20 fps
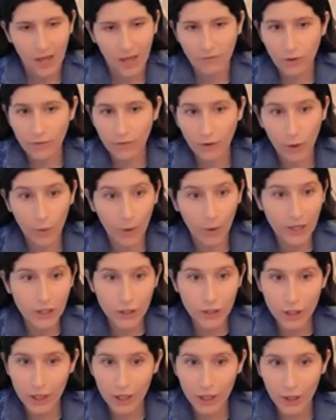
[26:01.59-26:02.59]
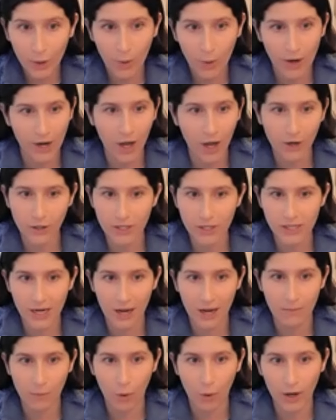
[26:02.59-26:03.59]
you have a question or want to
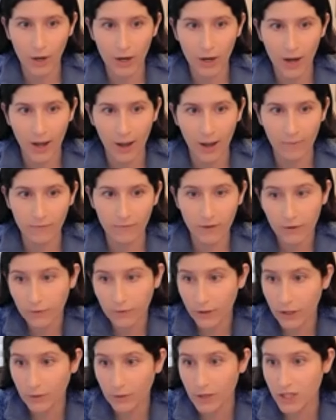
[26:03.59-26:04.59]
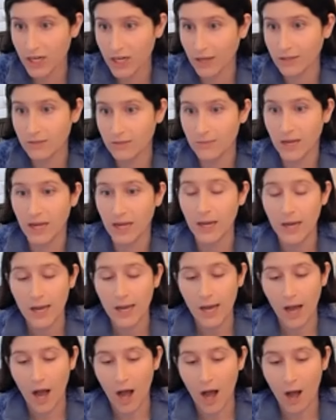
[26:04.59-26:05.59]
understand more, feel free to reach out to me.
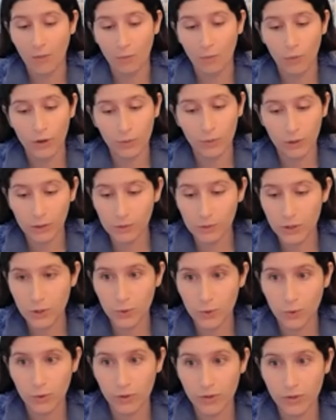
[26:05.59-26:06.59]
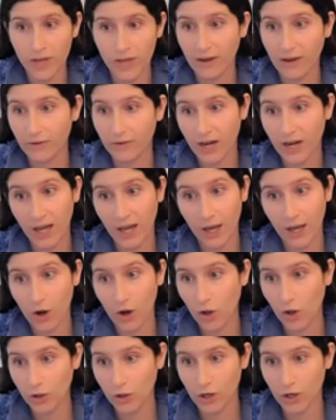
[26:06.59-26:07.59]
We work with schools every day
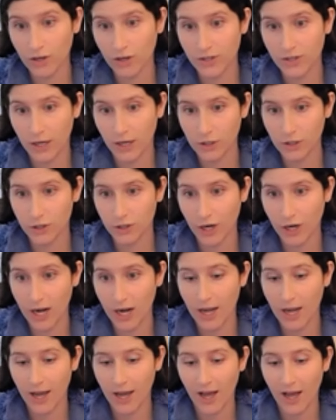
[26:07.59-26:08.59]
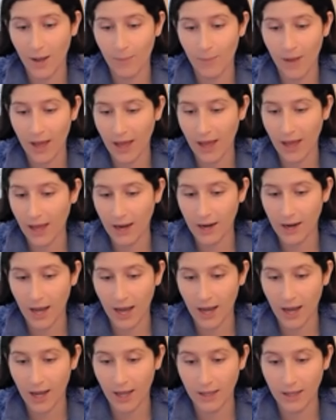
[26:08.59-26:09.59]
all across the country, and
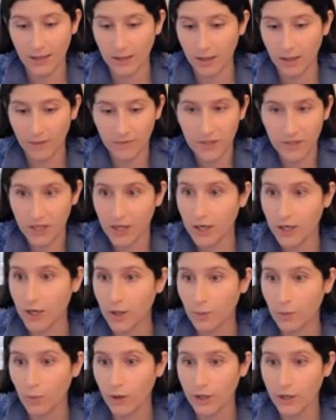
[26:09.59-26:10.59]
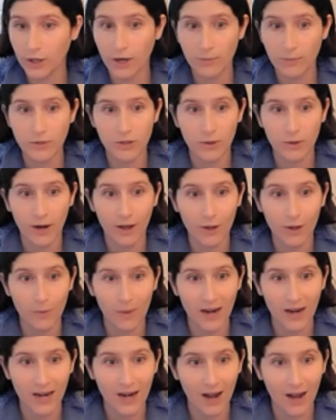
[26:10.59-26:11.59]
I'd love to hear what you're up to and how you
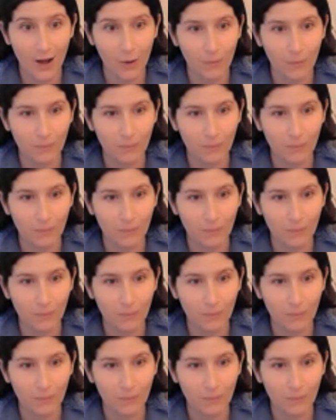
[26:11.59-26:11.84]
might need help.